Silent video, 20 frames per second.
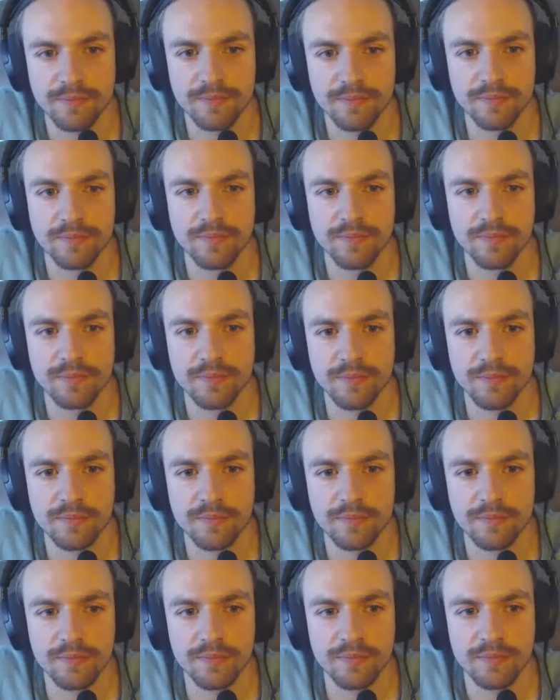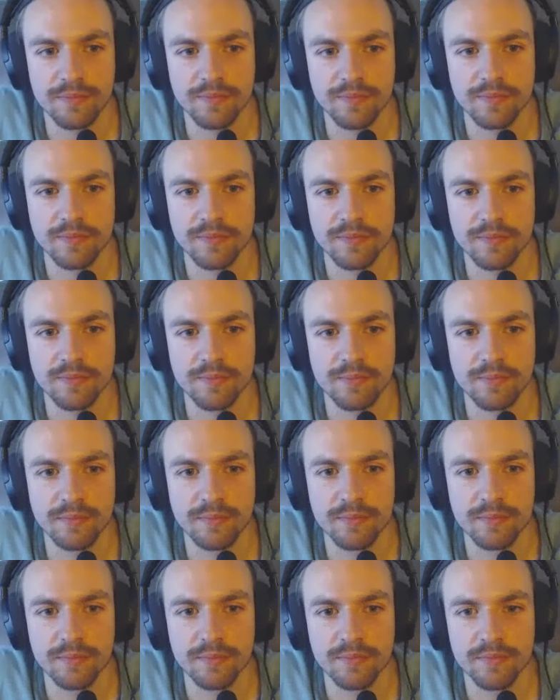
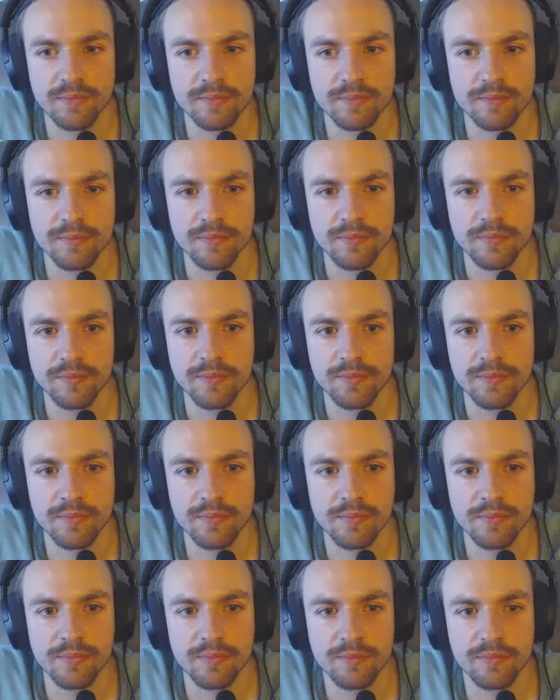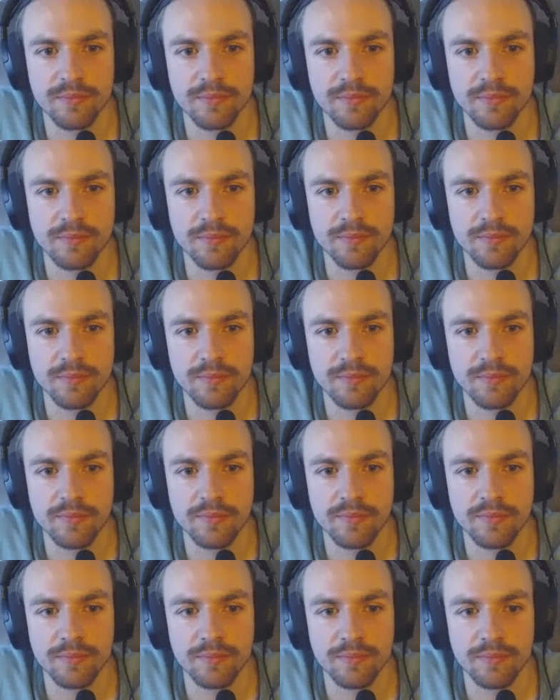
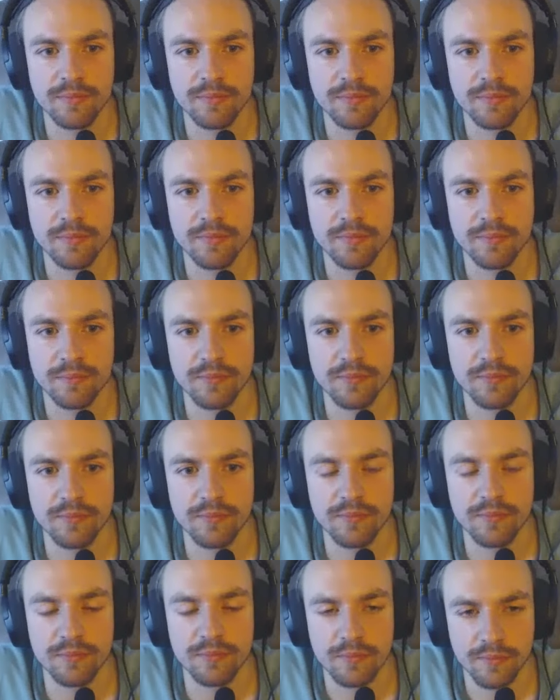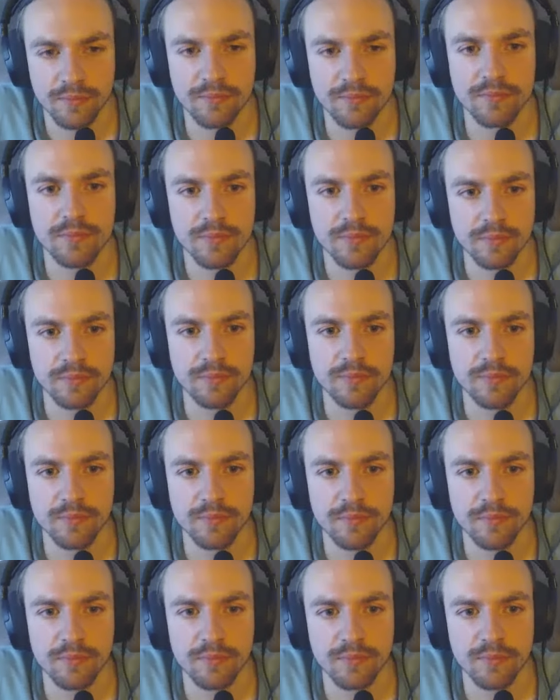
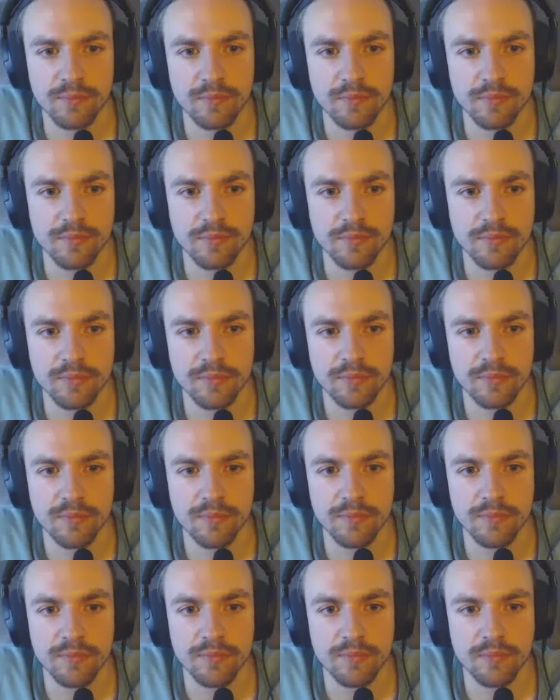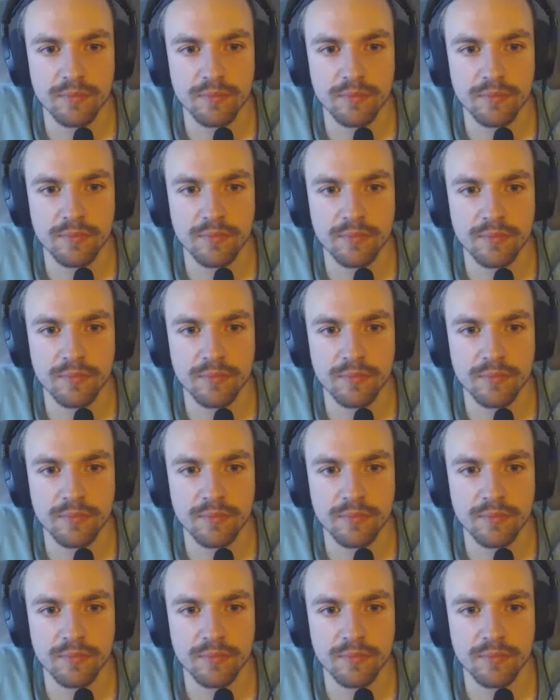This person isn't speaking.